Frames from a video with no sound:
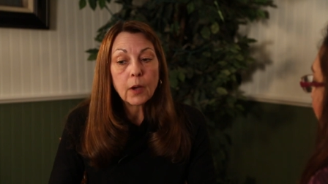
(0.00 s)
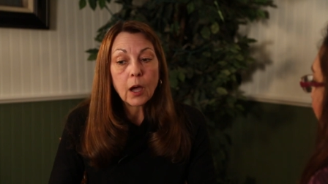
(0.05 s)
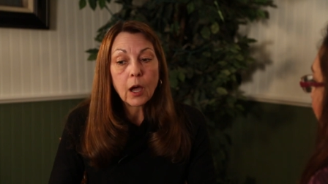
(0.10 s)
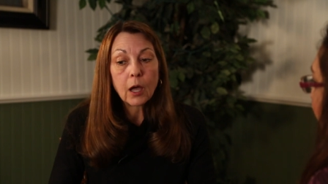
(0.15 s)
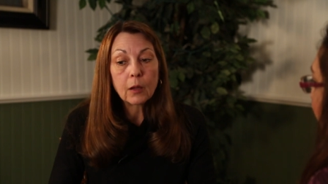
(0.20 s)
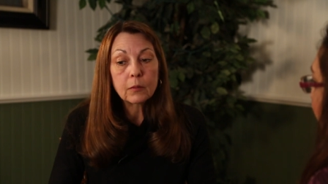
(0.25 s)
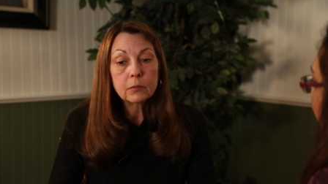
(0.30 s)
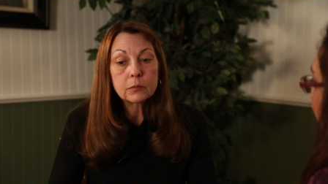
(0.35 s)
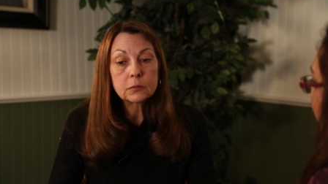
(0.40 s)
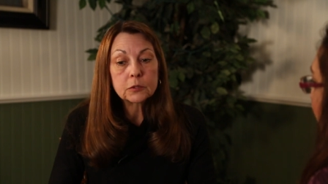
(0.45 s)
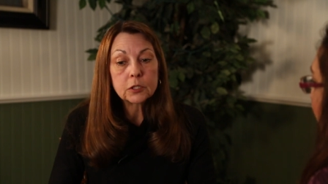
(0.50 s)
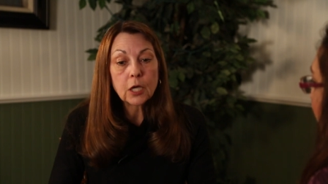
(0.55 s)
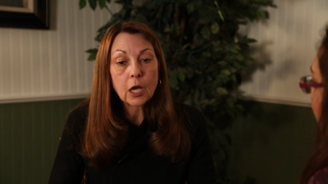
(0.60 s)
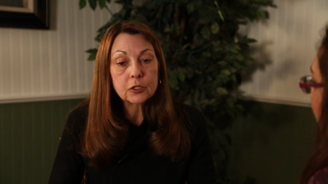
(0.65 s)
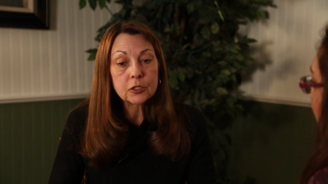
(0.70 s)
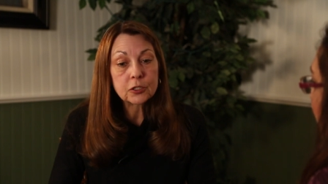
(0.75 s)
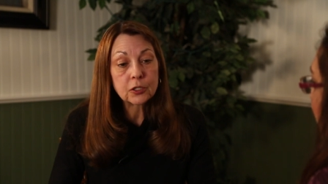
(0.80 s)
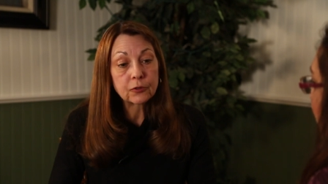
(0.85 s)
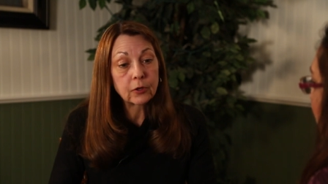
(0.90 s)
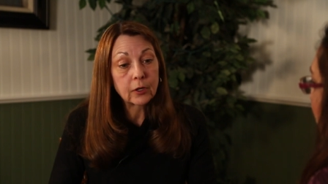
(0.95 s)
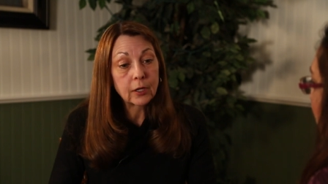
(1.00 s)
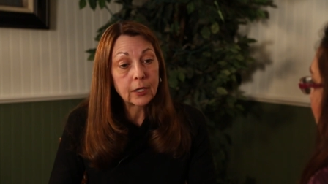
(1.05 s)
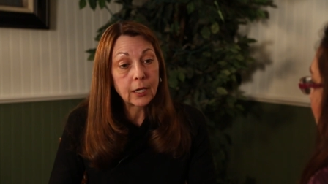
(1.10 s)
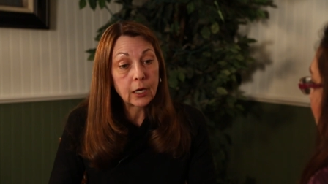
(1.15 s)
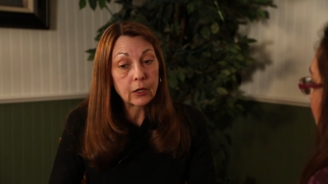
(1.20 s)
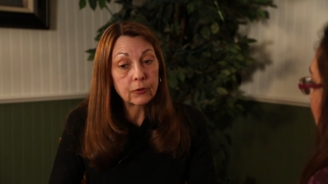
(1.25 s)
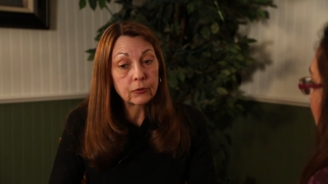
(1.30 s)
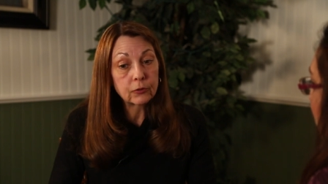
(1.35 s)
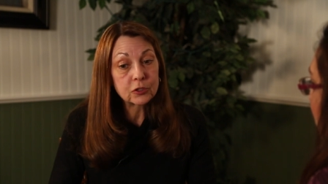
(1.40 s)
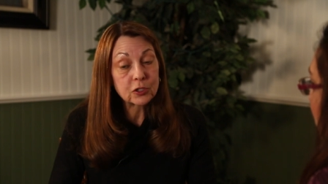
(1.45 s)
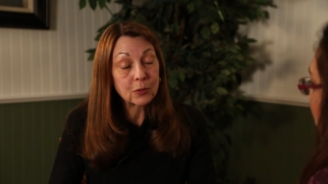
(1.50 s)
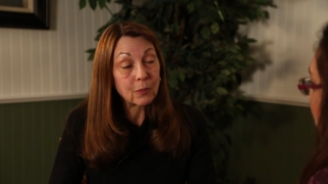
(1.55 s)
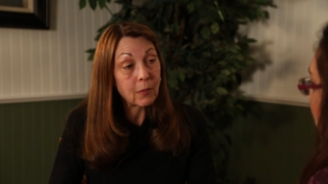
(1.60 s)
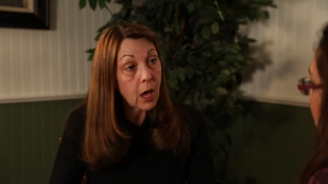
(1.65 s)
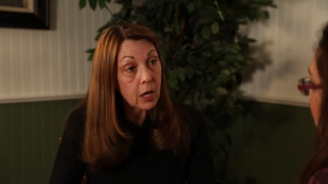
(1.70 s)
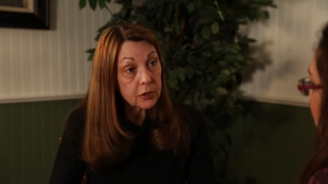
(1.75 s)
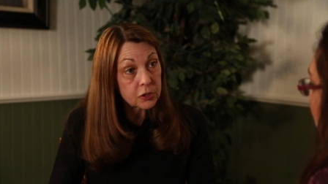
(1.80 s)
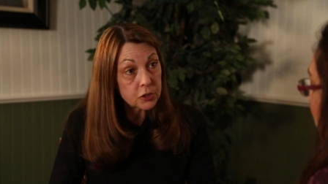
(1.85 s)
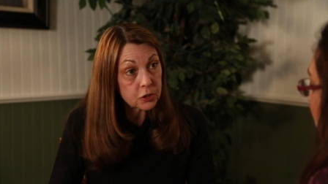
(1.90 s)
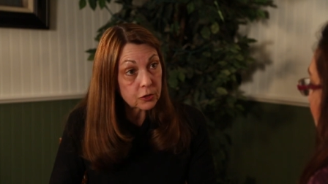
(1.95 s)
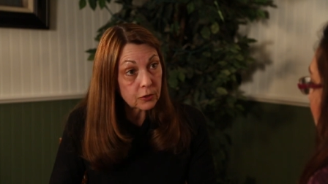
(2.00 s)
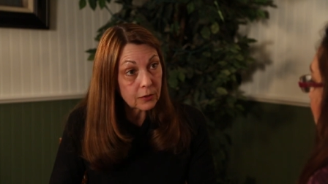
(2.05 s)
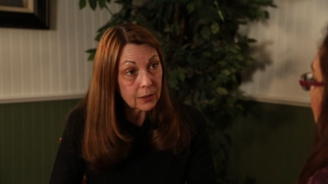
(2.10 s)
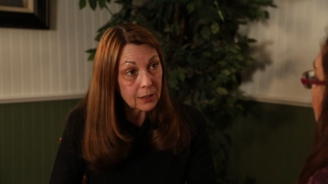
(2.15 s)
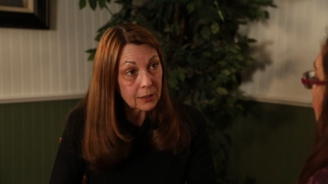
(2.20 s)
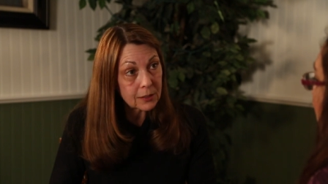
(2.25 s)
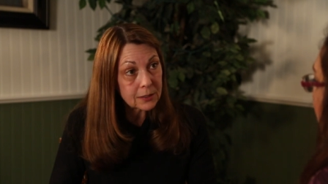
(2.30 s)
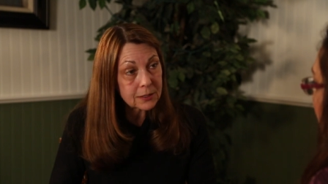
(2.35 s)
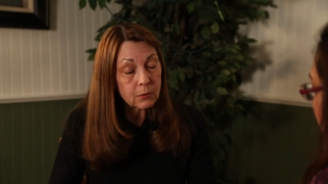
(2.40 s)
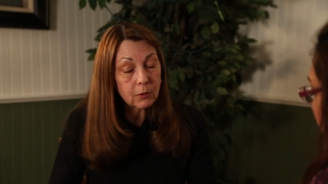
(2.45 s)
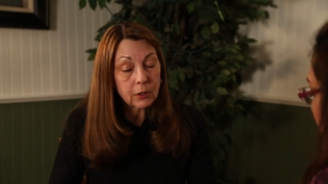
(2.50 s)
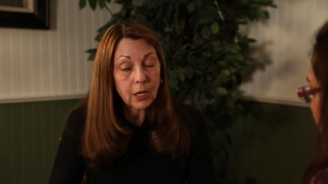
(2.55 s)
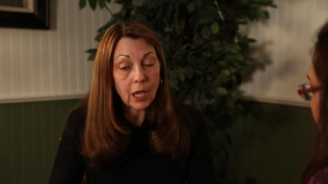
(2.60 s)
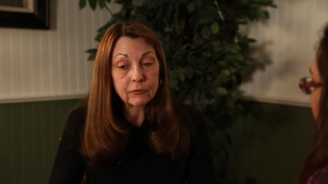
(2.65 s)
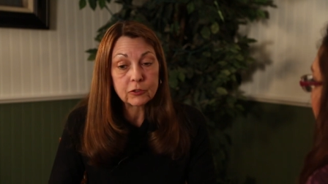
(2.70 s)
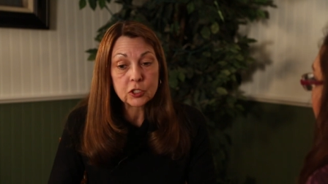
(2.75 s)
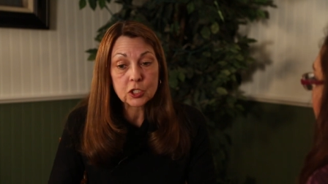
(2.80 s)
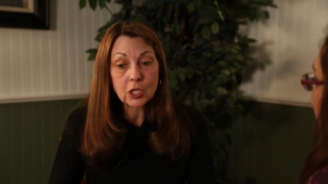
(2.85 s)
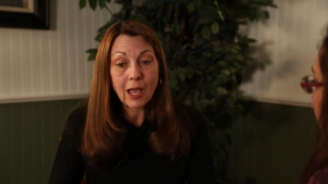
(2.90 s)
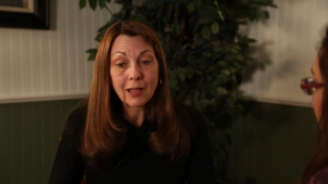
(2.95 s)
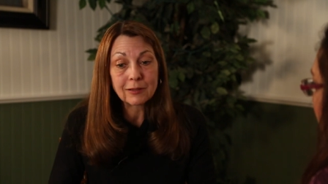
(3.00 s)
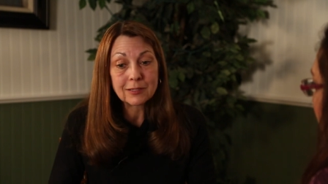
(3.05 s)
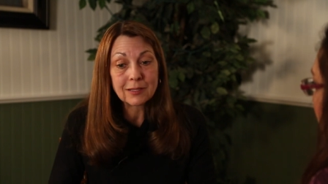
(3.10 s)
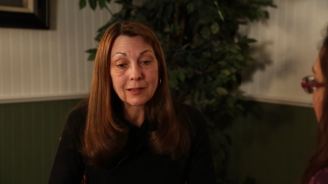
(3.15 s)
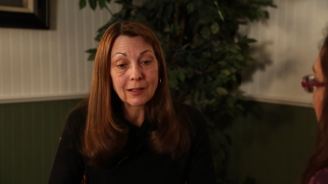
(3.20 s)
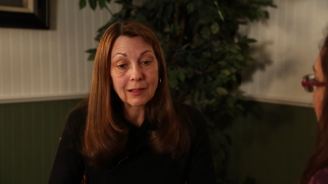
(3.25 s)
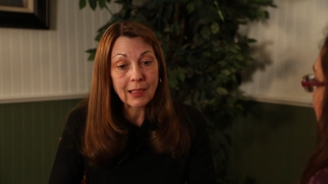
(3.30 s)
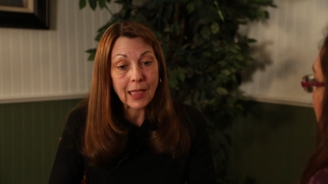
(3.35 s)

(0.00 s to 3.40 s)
Doctors are very careful to monitor these. When I have a child in the